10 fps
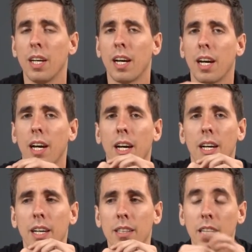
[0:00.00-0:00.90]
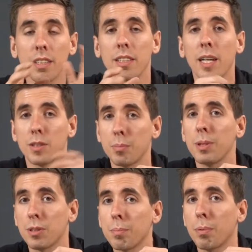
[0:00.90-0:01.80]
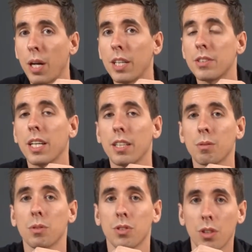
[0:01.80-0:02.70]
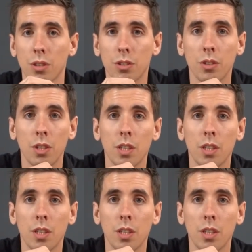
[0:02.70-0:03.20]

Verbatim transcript: Uh, and a lot of the times you'll be surprised at the results,